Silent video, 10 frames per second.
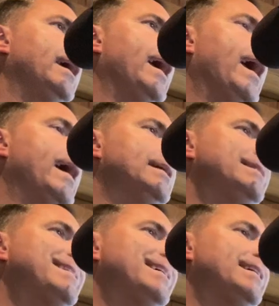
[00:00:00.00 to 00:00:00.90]

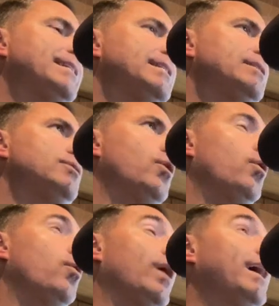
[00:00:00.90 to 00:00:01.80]
And
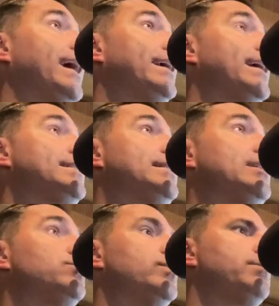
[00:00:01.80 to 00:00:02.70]
so I guess
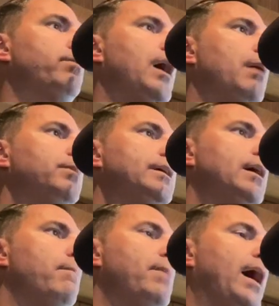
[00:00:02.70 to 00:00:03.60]
this was
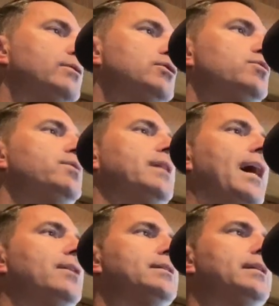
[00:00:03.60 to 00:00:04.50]
probably about
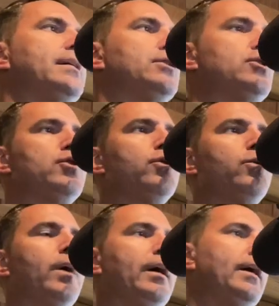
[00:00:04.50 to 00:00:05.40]

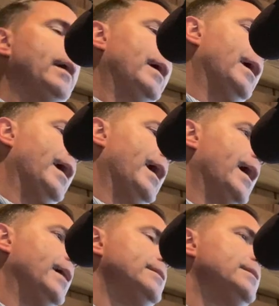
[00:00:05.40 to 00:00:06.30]
2002.
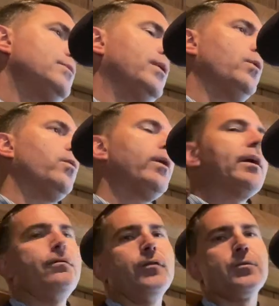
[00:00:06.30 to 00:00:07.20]
And when we were
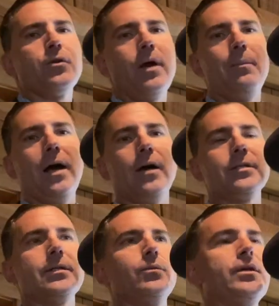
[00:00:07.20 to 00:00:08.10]
working at Phillips Crab
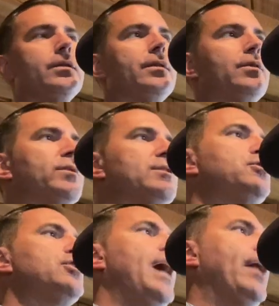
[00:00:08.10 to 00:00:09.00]
House, we, there was
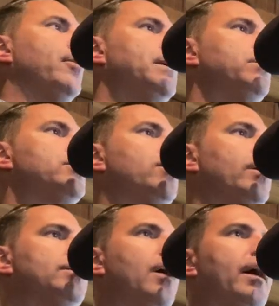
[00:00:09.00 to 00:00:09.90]
some chatter. People
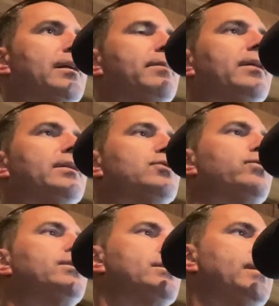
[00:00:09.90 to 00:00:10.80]
started talking about
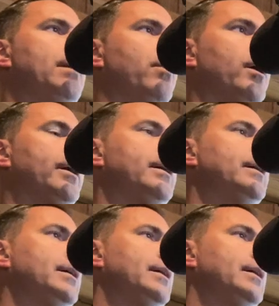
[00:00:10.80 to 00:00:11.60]
this real estate market,